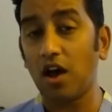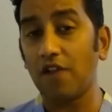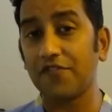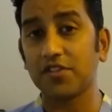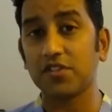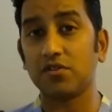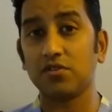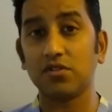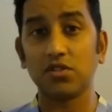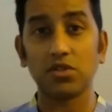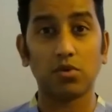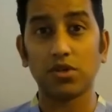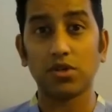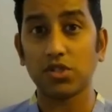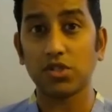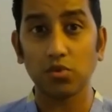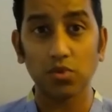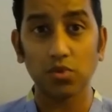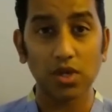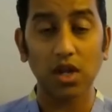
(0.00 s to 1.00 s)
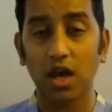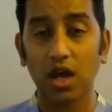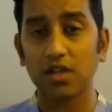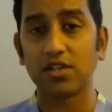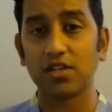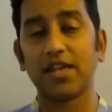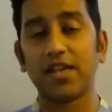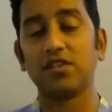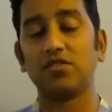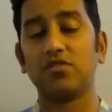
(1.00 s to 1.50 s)
officers who are doing
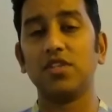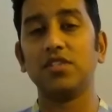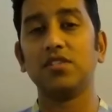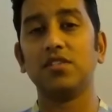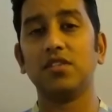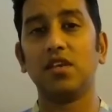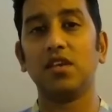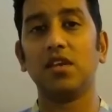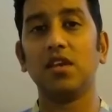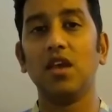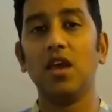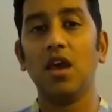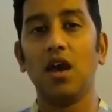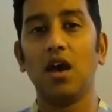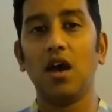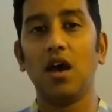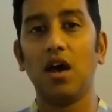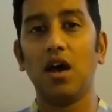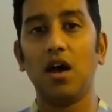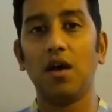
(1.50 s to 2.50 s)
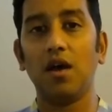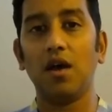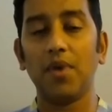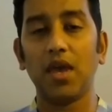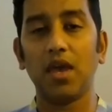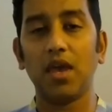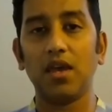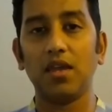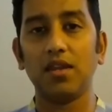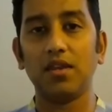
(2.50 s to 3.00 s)
contact tracing,
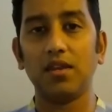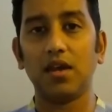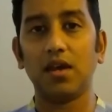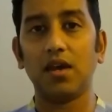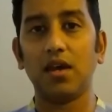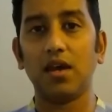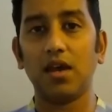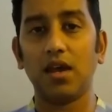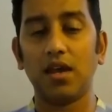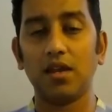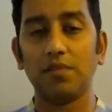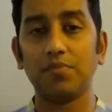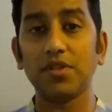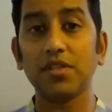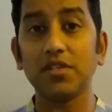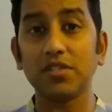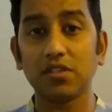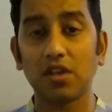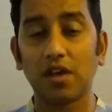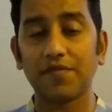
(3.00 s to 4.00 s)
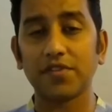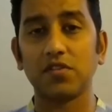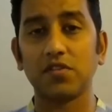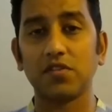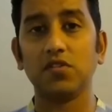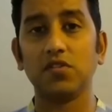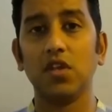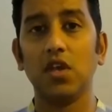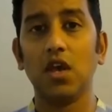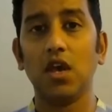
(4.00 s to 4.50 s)
and police
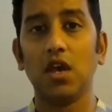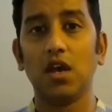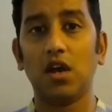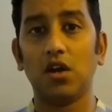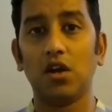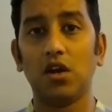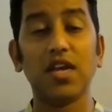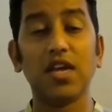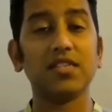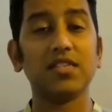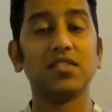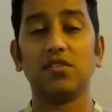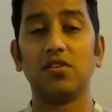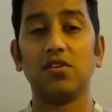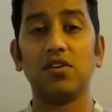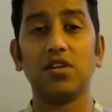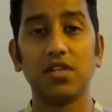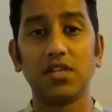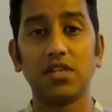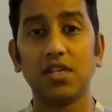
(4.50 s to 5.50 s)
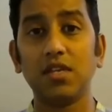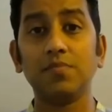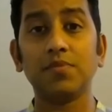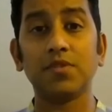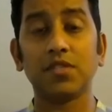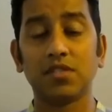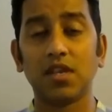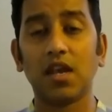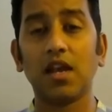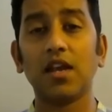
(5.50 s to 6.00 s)
officers are necessary to
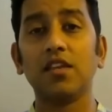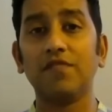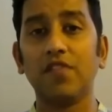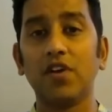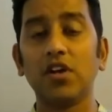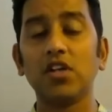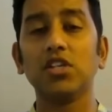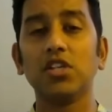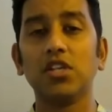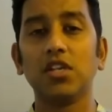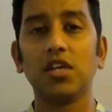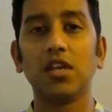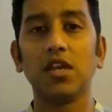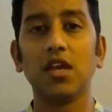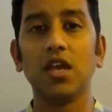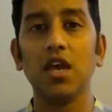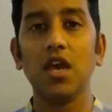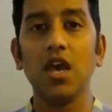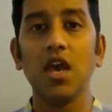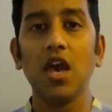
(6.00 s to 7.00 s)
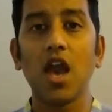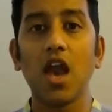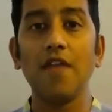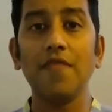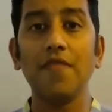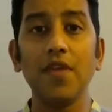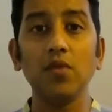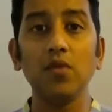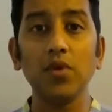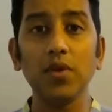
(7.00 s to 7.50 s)
keep society functioning.
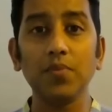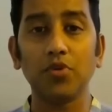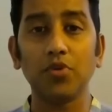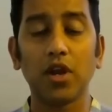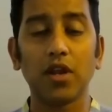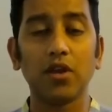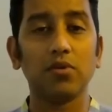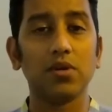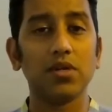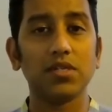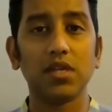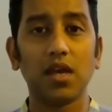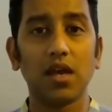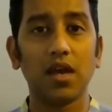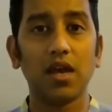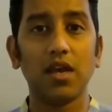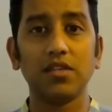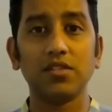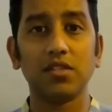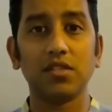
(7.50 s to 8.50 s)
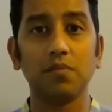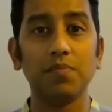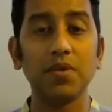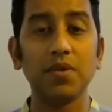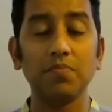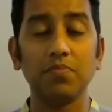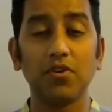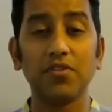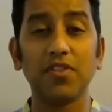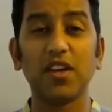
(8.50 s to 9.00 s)
And then we prioritize the
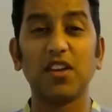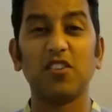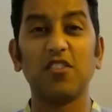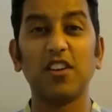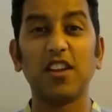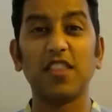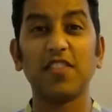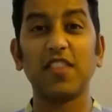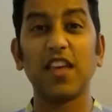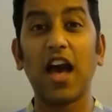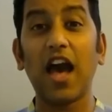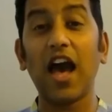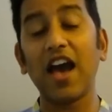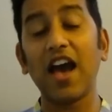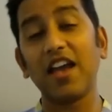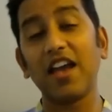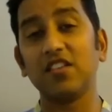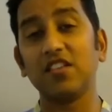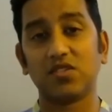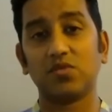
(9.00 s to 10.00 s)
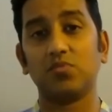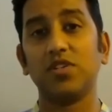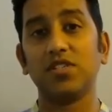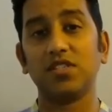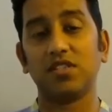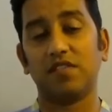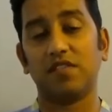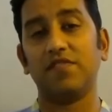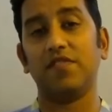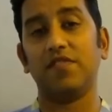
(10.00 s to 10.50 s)
people that are at the highest
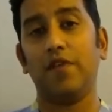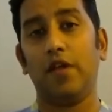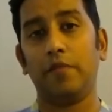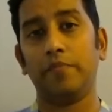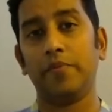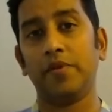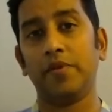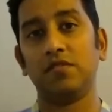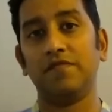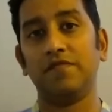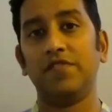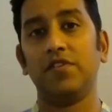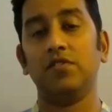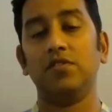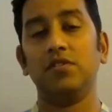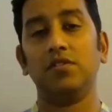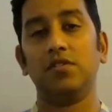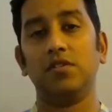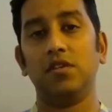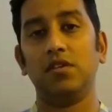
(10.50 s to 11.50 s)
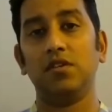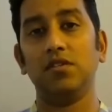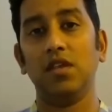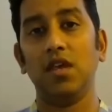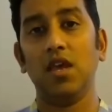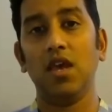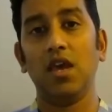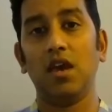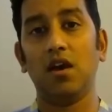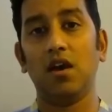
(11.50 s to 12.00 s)
risk of developing severe
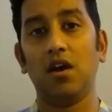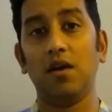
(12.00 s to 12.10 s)
disease